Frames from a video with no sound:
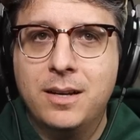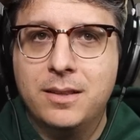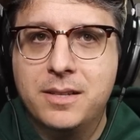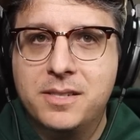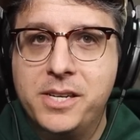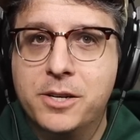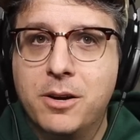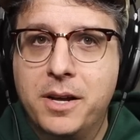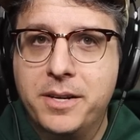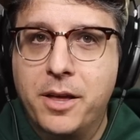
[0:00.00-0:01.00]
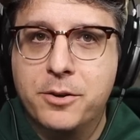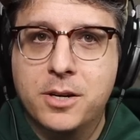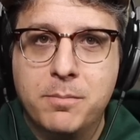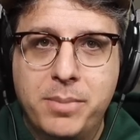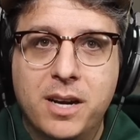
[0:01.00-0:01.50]
Let's hear another
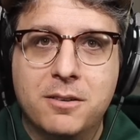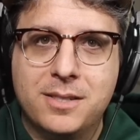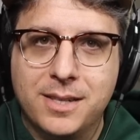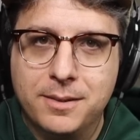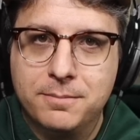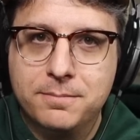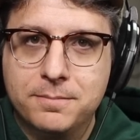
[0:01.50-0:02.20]
comparison.